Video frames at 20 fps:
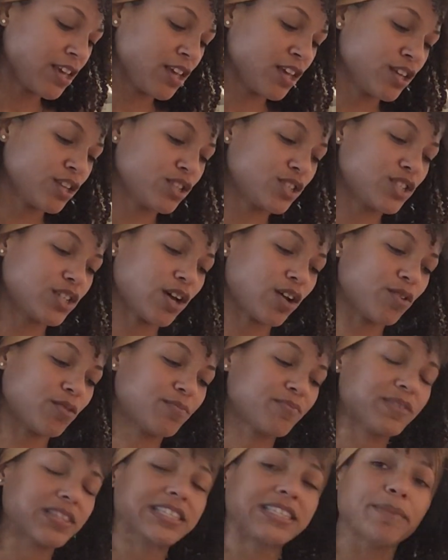So,
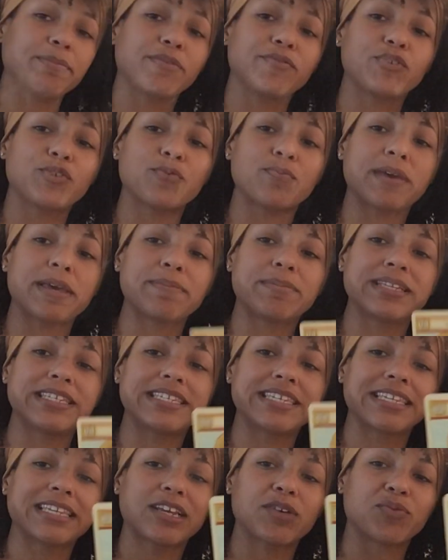some of you may be
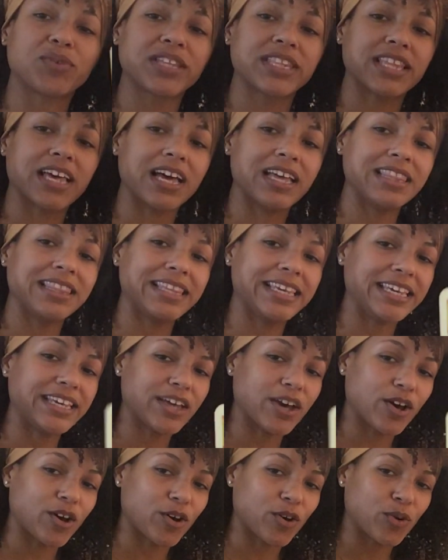dealing with a
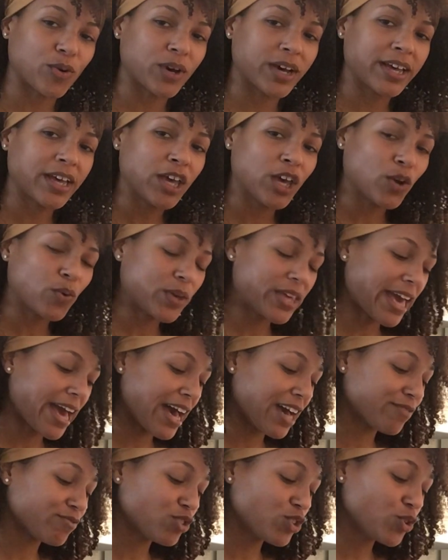Leo. We
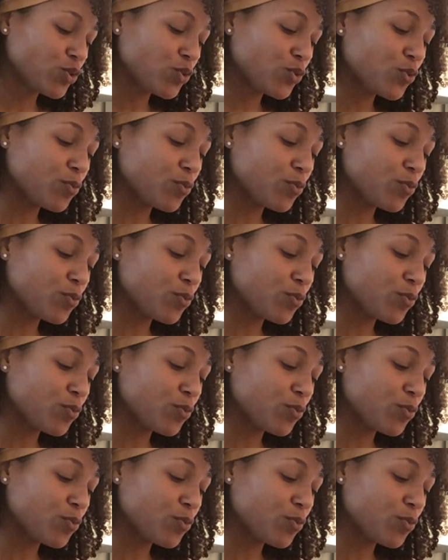have two